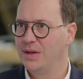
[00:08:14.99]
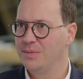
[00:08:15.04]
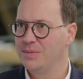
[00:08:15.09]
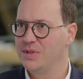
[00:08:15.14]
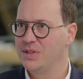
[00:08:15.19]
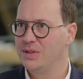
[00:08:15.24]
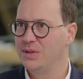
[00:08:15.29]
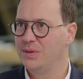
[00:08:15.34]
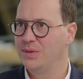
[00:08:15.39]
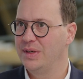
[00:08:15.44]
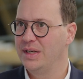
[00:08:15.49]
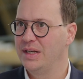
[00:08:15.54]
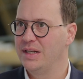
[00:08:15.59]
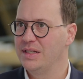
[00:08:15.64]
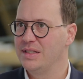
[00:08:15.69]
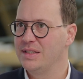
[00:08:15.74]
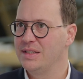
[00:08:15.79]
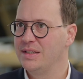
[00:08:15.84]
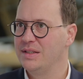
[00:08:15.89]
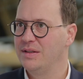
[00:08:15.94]
So it
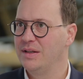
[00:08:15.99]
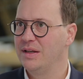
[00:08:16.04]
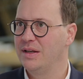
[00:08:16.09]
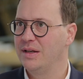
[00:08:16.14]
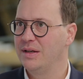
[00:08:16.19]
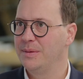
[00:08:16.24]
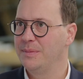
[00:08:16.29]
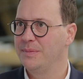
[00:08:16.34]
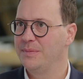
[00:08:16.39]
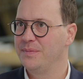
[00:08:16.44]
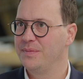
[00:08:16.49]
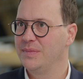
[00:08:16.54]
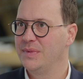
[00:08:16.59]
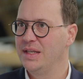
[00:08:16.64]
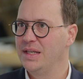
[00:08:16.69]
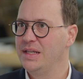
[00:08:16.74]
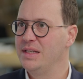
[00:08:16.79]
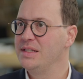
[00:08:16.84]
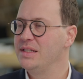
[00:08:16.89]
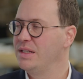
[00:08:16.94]
is
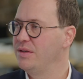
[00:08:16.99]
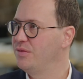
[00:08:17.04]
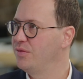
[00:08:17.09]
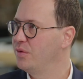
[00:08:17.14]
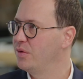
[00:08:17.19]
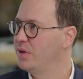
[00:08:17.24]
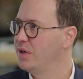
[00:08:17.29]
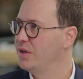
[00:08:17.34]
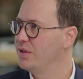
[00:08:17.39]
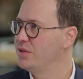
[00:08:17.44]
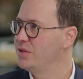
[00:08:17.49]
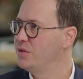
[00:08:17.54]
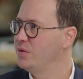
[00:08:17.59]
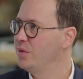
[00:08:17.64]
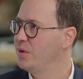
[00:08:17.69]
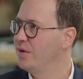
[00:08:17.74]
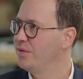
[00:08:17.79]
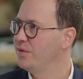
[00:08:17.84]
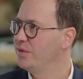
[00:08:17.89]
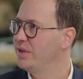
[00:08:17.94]
easy for us
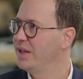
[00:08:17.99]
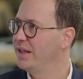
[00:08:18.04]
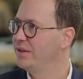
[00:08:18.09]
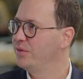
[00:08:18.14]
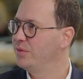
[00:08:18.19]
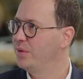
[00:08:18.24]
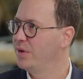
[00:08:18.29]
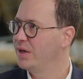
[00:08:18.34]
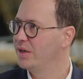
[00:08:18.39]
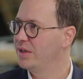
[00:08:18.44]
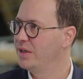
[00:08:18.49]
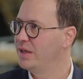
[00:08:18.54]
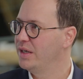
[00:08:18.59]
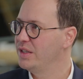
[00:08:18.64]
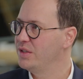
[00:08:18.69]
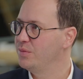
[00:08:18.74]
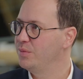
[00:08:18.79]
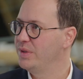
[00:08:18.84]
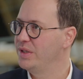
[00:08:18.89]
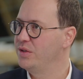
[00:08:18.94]
to offer that to our
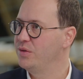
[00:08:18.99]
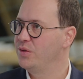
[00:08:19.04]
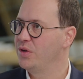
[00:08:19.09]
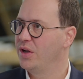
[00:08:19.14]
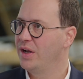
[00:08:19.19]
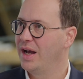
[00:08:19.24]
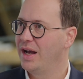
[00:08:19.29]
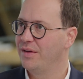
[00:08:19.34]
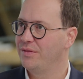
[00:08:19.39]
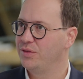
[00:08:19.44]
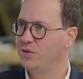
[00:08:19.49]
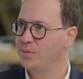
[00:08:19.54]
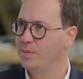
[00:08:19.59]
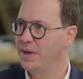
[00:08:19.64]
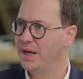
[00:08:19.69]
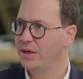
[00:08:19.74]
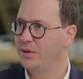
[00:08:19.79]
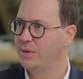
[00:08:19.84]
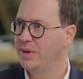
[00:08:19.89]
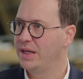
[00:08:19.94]
clients. We do not have to
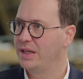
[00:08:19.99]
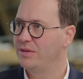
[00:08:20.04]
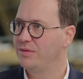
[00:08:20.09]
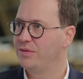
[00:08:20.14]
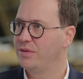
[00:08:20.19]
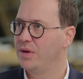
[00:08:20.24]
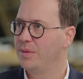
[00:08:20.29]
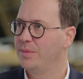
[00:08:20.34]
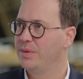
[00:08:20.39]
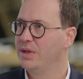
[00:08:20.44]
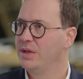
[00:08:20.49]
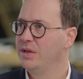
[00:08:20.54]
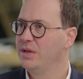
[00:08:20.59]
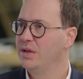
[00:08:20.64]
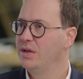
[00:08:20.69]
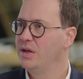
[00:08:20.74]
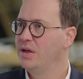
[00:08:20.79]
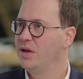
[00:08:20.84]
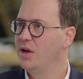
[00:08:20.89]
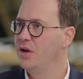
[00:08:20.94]
migrate from
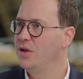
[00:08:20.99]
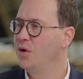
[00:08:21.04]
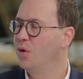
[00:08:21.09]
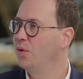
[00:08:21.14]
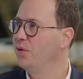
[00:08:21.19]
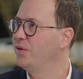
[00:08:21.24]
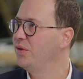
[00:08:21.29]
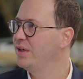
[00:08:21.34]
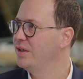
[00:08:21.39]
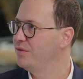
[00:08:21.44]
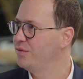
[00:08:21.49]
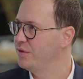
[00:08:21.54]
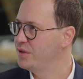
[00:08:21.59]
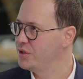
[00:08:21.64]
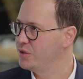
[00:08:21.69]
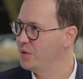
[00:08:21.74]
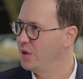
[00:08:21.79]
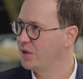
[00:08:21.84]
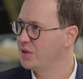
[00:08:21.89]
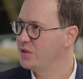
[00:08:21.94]
an older
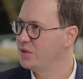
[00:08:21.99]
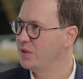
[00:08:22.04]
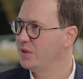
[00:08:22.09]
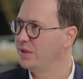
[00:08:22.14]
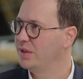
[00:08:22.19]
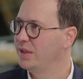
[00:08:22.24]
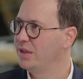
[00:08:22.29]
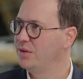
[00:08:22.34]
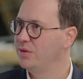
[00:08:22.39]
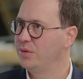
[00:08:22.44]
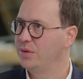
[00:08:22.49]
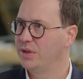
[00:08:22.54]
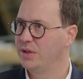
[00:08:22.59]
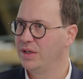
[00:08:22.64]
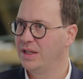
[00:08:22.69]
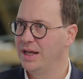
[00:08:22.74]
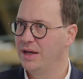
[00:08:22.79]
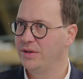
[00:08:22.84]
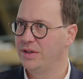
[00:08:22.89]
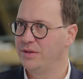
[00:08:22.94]
infrastructure into a
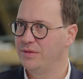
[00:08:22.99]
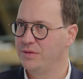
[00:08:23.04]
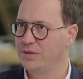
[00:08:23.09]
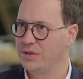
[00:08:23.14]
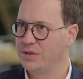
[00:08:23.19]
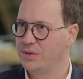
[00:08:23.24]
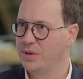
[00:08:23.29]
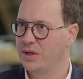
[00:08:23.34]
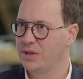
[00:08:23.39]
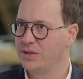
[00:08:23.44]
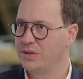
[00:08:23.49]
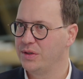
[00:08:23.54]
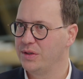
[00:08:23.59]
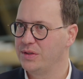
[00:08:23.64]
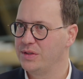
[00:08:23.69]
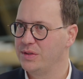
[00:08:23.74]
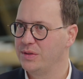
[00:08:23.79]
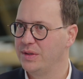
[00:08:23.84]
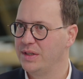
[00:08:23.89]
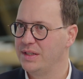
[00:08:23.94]
cloud infrastructure.
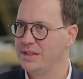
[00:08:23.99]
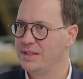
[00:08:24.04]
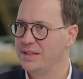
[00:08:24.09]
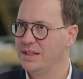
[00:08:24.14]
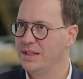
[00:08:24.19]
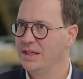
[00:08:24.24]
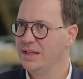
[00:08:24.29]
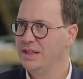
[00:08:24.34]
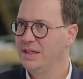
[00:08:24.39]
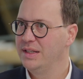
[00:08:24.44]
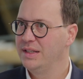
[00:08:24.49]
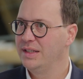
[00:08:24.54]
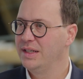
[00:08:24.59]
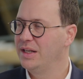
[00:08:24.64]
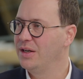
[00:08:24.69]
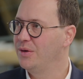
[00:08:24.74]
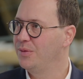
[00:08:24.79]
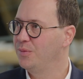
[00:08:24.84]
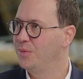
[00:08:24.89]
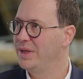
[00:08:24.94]
So it's,
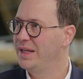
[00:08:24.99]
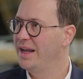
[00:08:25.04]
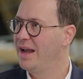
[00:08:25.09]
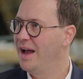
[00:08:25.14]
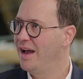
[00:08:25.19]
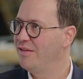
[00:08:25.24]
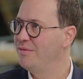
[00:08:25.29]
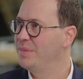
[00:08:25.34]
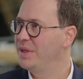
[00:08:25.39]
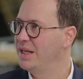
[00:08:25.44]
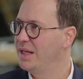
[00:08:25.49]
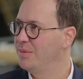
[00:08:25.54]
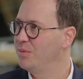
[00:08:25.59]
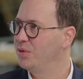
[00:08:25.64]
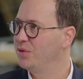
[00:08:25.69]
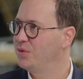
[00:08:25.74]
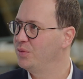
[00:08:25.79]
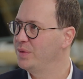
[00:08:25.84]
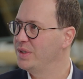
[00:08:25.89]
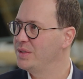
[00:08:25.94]
we have been
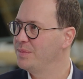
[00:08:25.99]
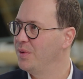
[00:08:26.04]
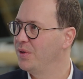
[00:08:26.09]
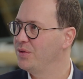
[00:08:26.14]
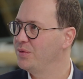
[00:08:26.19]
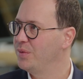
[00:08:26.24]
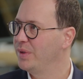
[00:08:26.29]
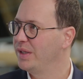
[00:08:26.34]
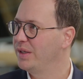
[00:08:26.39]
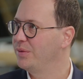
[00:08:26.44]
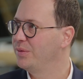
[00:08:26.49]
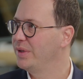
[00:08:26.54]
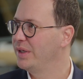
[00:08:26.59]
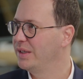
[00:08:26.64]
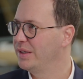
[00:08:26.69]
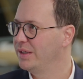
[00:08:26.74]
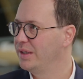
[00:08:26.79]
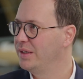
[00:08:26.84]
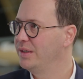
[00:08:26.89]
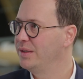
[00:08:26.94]
able to respond really
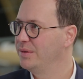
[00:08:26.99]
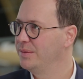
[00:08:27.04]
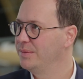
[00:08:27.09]
quickly.